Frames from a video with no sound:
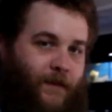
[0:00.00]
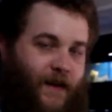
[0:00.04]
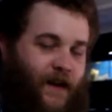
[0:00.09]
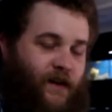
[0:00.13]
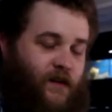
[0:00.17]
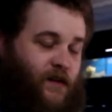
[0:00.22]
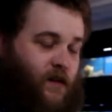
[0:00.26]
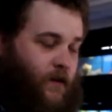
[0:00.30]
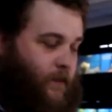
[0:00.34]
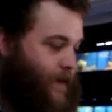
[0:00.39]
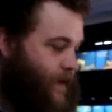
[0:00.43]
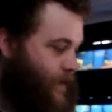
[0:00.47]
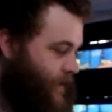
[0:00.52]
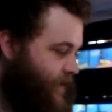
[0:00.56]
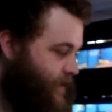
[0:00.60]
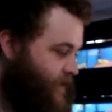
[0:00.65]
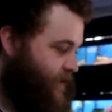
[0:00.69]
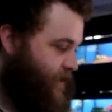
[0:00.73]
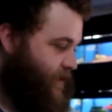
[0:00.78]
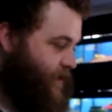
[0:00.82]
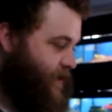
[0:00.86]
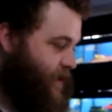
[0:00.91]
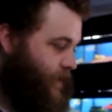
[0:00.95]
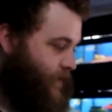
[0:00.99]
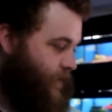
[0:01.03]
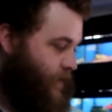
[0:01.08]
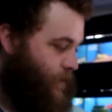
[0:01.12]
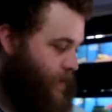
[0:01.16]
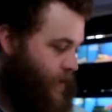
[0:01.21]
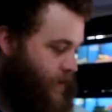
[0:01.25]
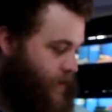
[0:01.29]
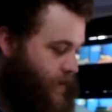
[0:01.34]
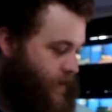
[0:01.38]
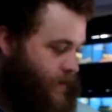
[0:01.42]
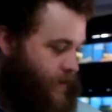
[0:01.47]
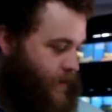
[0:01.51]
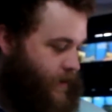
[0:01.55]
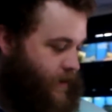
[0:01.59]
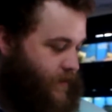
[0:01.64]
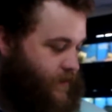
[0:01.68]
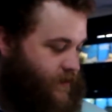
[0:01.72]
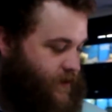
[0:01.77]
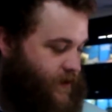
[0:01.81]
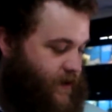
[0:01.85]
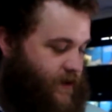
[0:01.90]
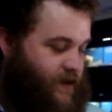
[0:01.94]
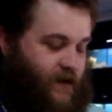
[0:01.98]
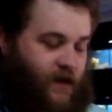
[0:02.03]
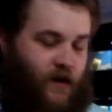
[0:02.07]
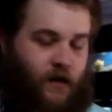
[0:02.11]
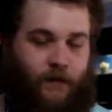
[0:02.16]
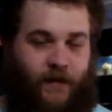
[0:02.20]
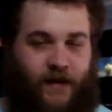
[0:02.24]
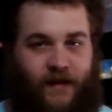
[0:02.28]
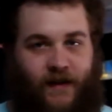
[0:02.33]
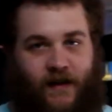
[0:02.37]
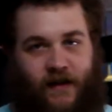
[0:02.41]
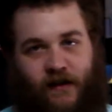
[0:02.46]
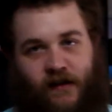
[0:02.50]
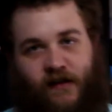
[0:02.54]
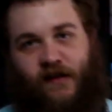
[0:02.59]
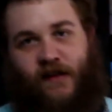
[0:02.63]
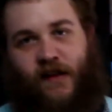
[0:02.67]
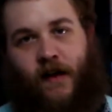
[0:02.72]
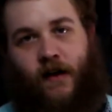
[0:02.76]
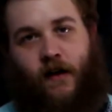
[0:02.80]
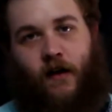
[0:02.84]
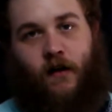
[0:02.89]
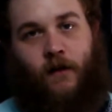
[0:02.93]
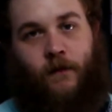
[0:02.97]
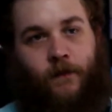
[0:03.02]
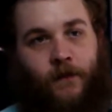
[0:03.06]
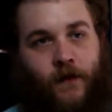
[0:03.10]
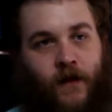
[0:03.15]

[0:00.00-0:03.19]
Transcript: next on my list of stuff I'm going to dose is going to be the Excel.